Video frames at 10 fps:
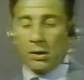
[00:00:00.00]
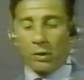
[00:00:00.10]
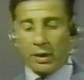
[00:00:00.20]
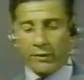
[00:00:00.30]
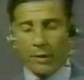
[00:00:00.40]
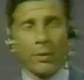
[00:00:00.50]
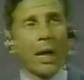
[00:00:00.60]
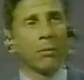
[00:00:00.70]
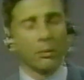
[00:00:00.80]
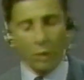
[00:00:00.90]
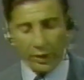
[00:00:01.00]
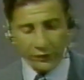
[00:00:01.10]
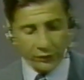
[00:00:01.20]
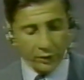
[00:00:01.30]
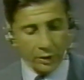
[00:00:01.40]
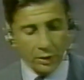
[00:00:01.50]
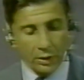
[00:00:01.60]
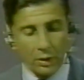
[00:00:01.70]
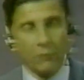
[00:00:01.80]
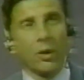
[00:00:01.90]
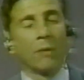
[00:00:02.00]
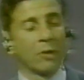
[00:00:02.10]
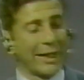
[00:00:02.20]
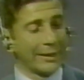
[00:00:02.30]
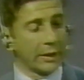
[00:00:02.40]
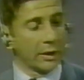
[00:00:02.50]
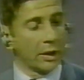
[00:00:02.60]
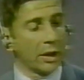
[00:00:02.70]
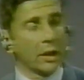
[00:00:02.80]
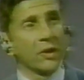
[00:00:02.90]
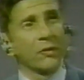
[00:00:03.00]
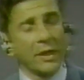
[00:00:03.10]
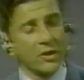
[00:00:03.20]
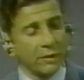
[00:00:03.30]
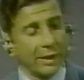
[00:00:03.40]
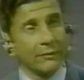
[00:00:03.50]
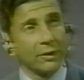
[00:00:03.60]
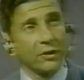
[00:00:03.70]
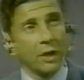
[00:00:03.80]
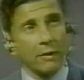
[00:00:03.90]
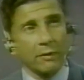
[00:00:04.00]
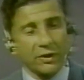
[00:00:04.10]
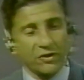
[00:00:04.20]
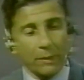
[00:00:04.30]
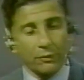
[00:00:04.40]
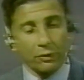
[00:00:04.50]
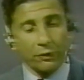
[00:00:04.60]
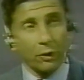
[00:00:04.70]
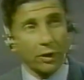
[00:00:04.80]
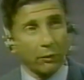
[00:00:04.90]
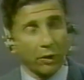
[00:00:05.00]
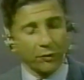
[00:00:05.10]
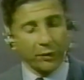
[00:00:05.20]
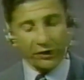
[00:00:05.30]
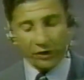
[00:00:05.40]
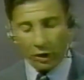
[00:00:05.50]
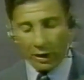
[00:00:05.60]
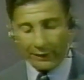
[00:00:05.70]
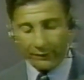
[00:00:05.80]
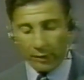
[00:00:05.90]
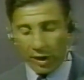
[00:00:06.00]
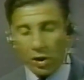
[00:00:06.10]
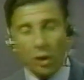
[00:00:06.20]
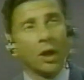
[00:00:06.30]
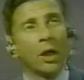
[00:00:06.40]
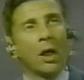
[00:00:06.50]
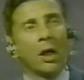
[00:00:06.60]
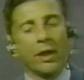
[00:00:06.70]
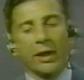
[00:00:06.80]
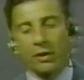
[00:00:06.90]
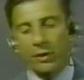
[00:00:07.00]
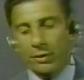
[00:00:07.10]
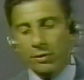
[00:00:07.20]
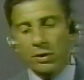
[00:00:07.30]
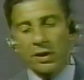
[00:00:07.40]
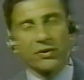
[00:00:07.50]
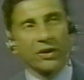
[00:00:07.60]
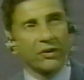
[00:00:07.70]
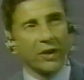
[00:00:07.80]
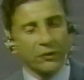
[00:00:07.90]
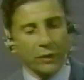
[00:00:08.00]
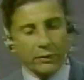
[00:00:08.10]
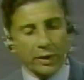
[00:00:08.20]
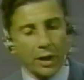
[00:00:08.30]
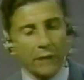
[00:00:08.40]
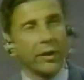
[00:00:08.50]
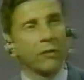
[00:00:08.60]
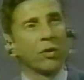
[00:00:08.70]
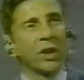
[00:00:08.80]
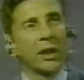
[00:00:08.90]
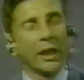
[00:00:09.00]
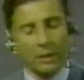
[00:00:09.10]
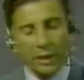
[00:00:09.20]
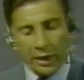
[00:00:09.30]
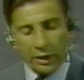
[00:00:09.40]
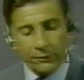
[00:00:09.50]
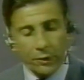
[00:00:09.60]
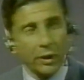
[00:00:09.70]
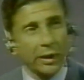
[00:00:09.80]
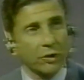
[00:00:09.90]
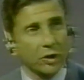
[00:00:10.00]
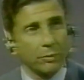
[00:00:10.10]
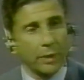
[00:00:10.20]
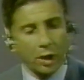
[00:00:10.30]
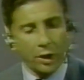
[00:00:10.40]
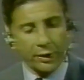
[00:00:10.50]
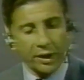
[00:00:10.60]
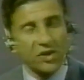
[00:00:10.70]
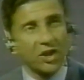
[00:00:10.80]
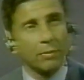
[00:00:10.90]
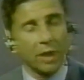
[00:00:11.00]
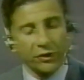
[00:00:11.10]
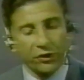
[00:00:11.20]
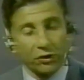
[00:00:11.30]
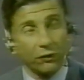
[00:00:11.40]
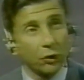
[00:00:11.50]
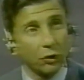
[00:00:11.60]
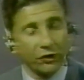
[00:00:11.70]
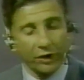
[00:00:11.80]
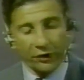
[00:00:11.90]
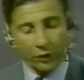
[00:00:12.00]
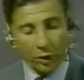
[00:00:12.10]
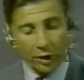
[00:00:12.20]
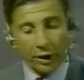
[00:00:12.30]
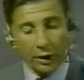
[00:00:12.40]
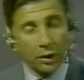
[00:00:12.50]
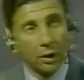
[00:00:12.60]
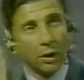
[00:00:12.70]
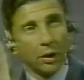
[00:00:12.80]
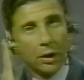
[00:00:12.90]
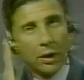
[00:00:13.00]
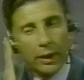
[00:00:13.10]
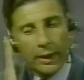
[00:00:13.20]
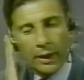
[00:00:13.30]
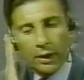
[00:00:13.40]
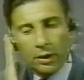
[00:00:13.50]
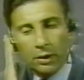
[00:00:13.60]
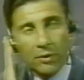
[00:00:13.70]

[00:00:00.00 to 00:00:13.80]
whatever the problem was the from lightning hitting the spacecraft, as Conrad seems to have thought it was, but there's no confirmation, they, the crew has successfully recovered and regained full electrical power. Their AC buses and the fuel cells are working. And the